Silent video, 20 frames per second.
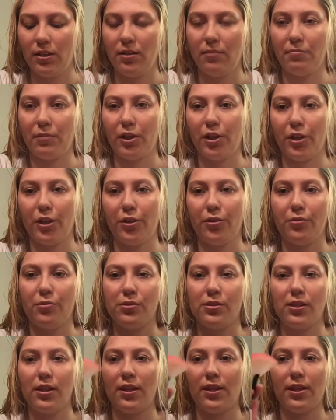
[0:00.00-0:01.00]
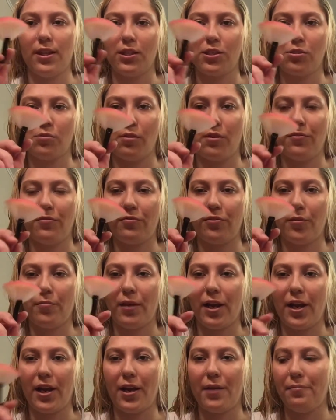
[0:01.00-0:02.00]
I'm going to use this one for
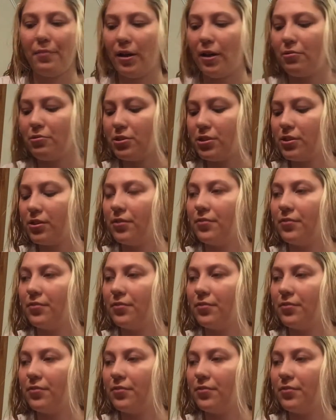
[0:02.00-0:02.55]
my eyebrows.